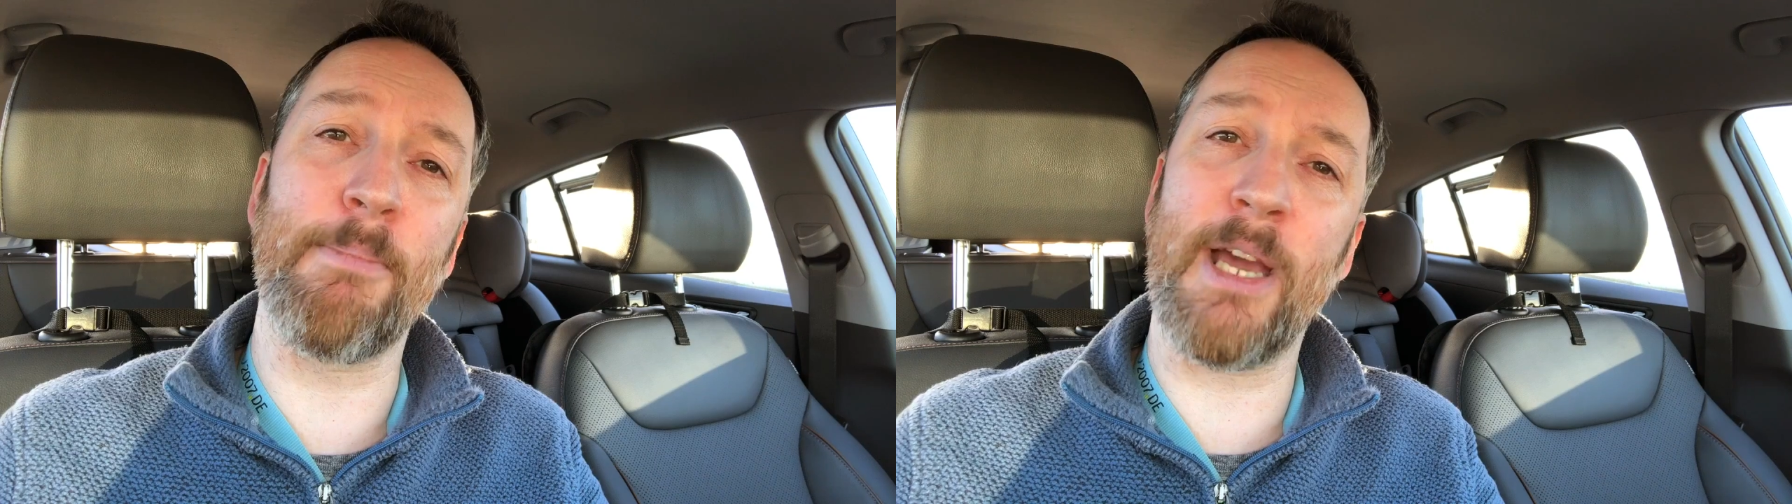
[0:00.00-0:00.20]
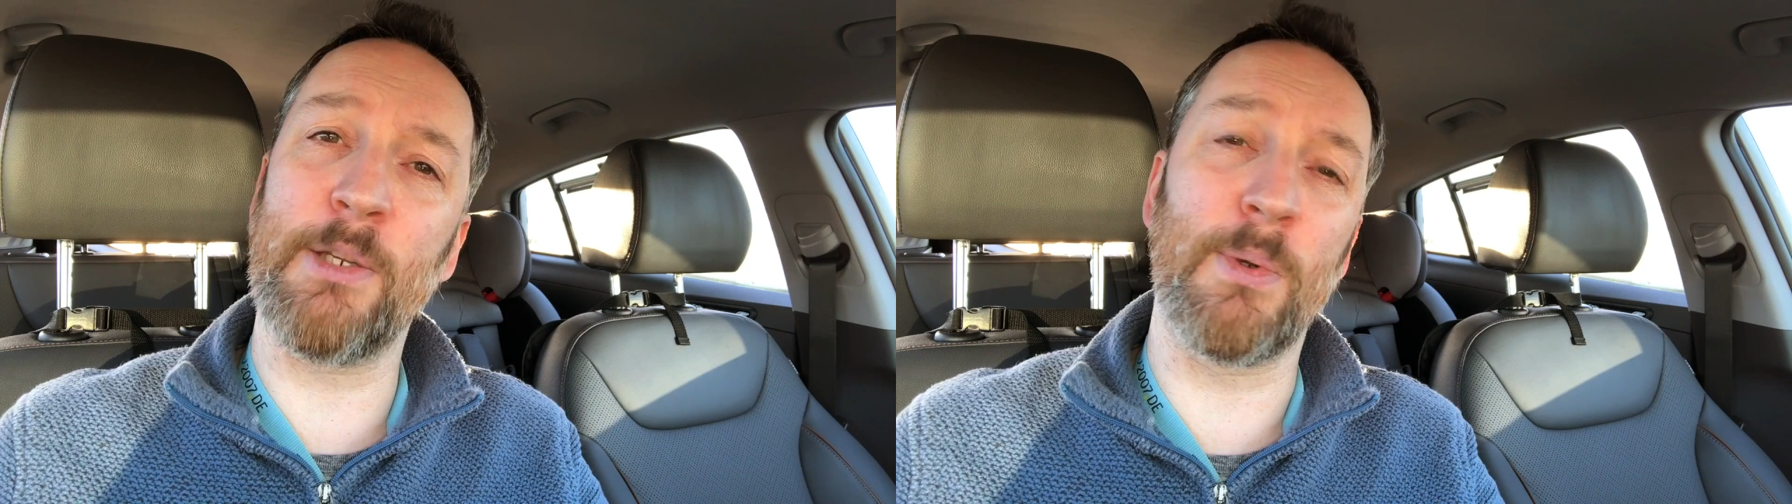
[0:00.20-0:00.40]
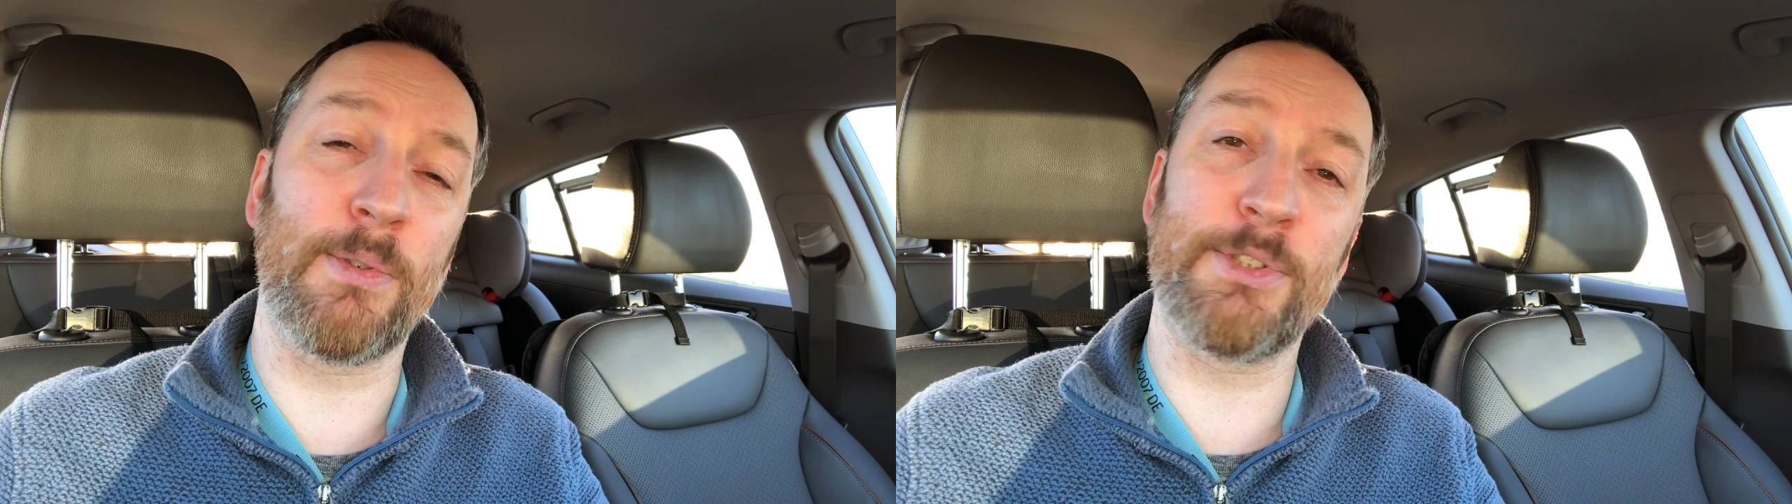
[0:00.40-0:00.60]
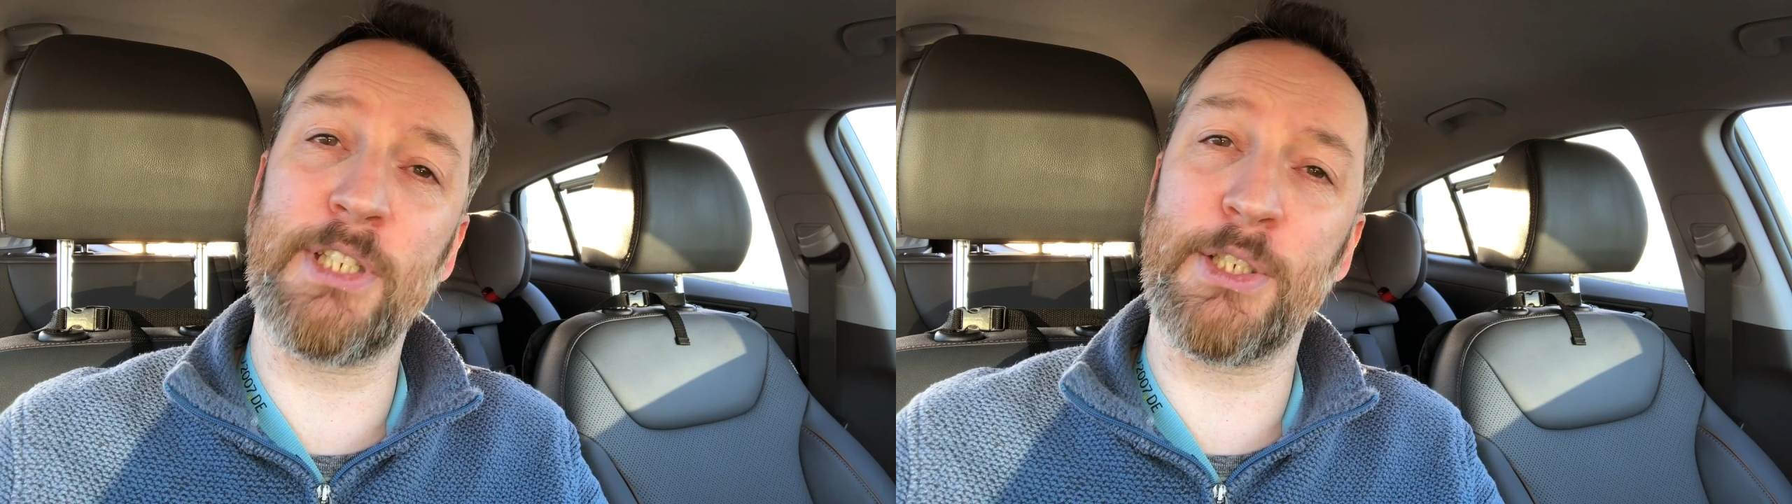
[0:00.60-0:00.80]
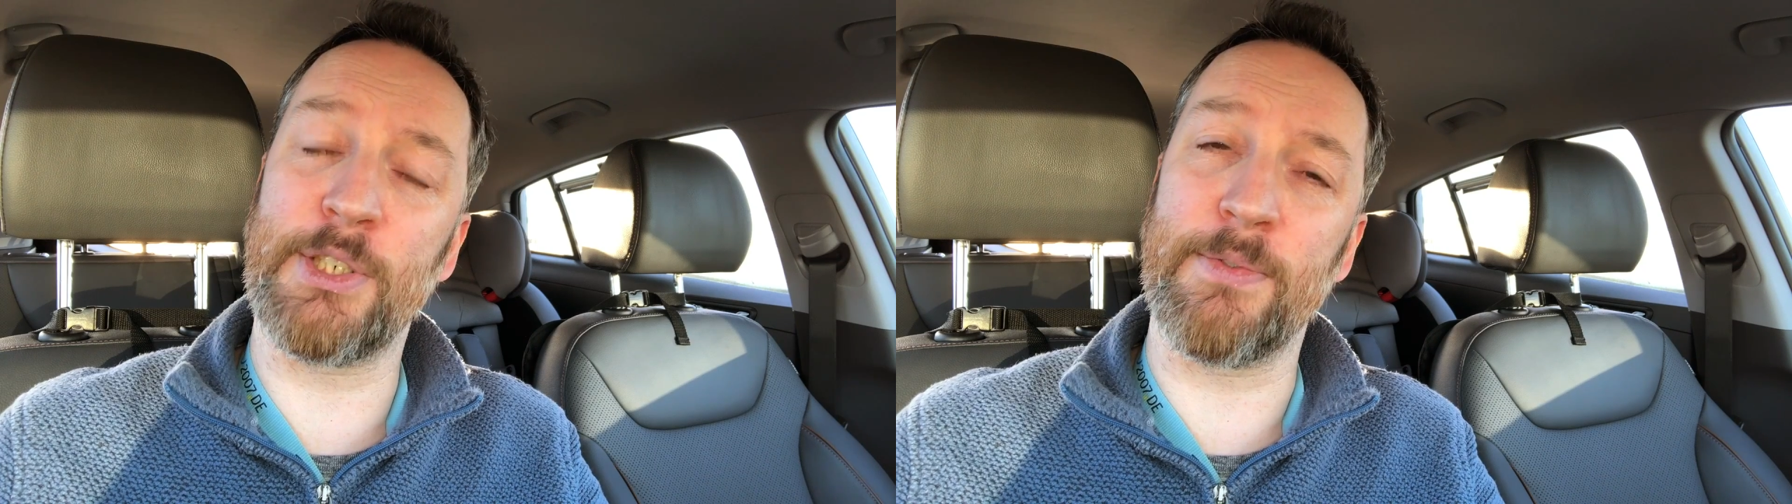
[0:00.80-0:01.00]
manual or
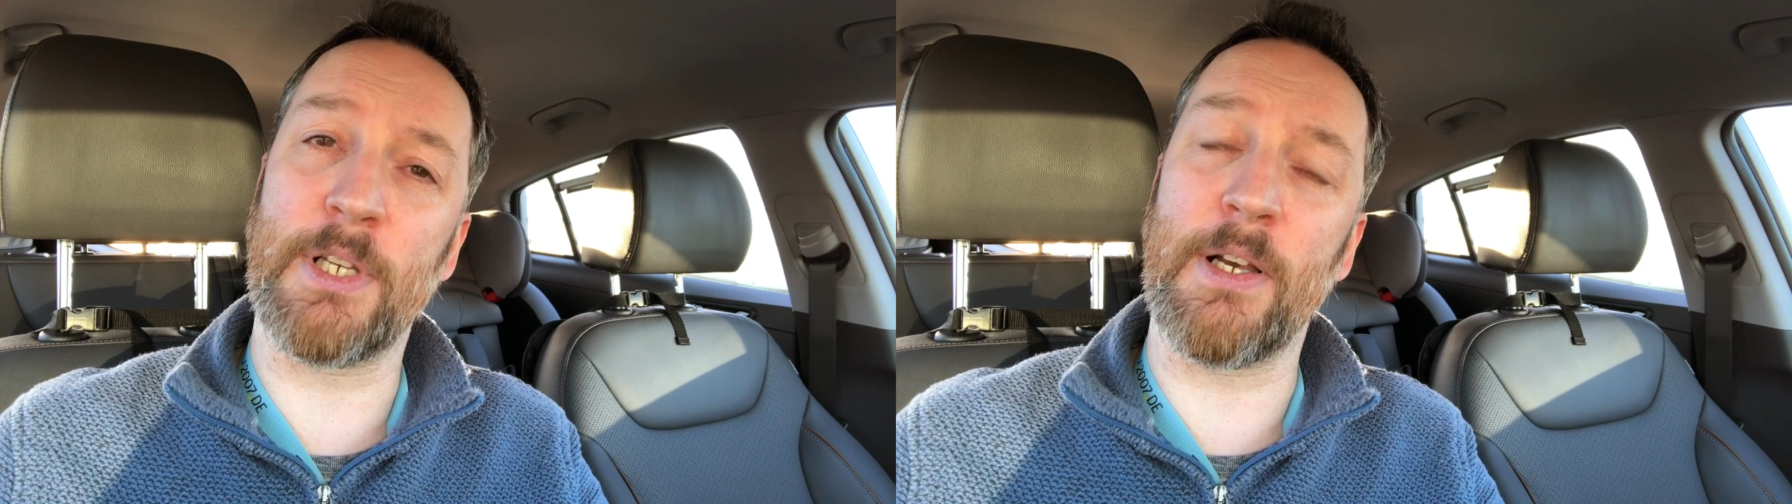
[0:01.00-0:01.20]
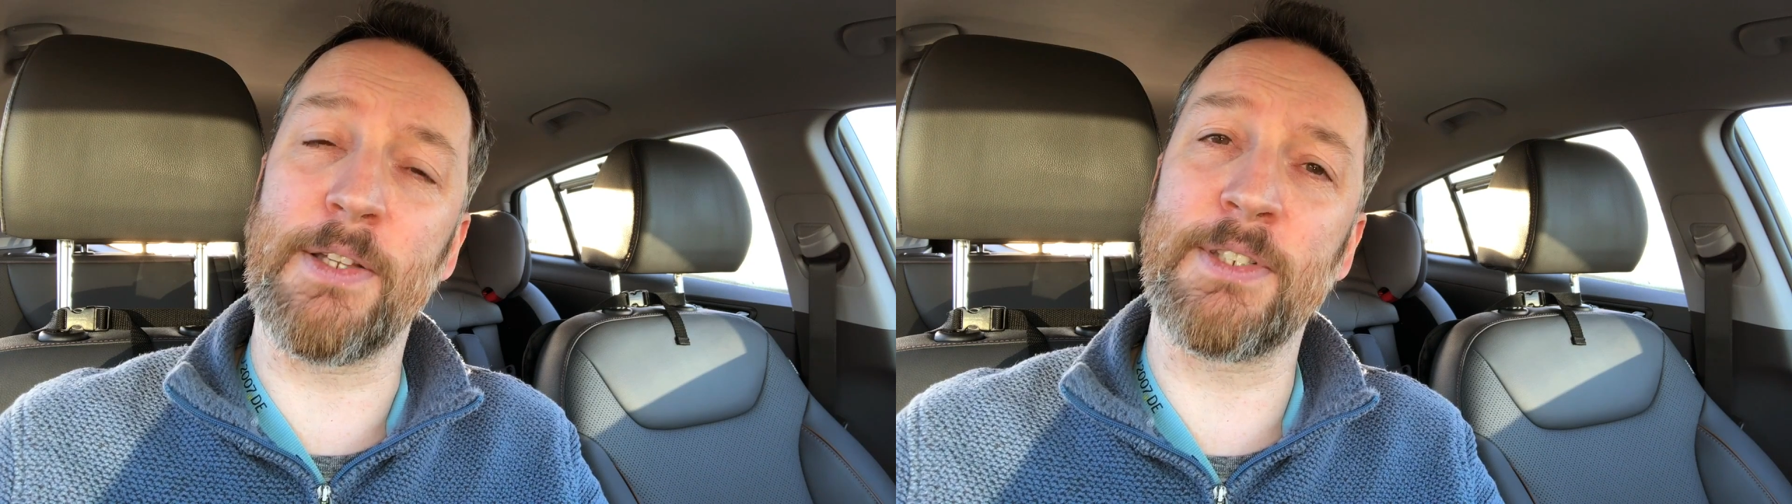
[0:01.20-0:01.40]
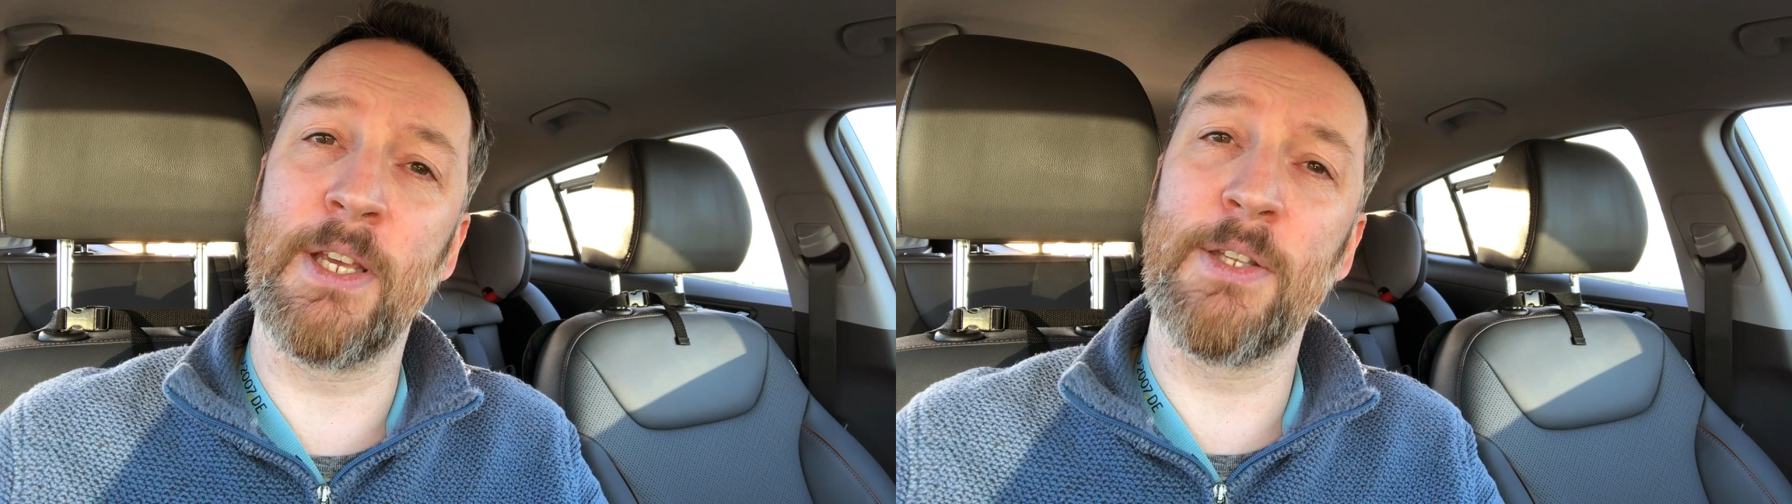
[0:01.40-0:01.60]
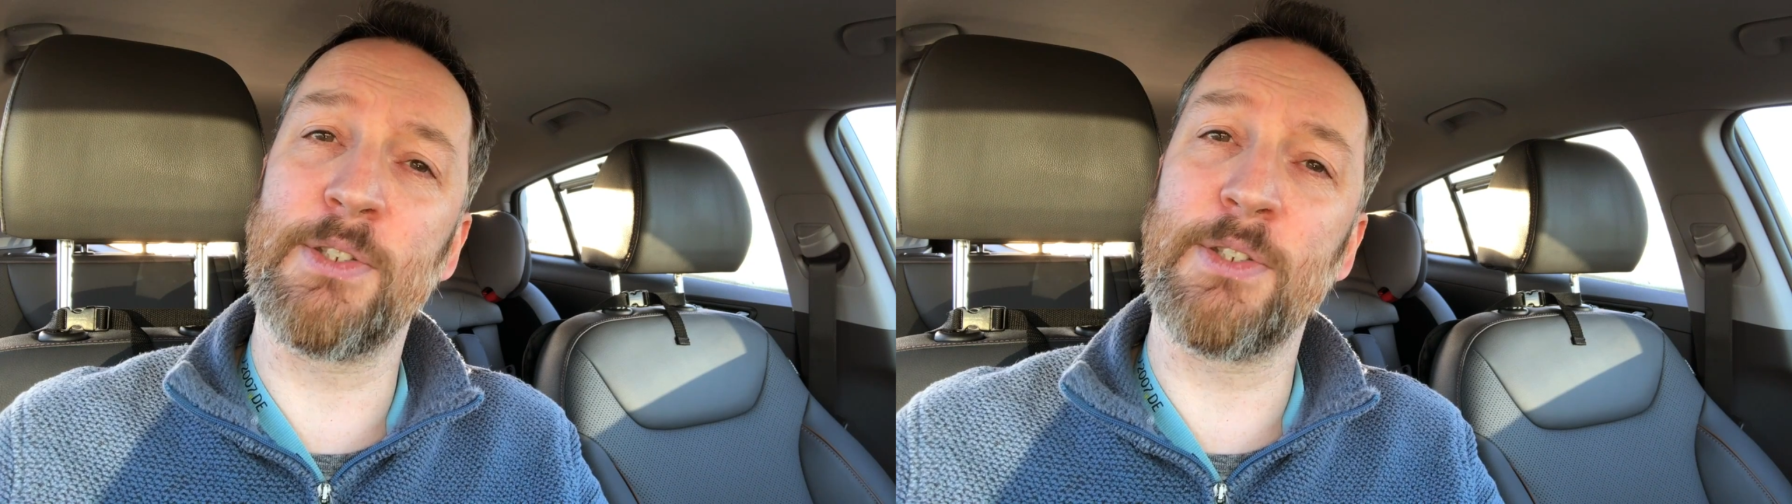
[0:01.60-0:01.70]
stick shift cars,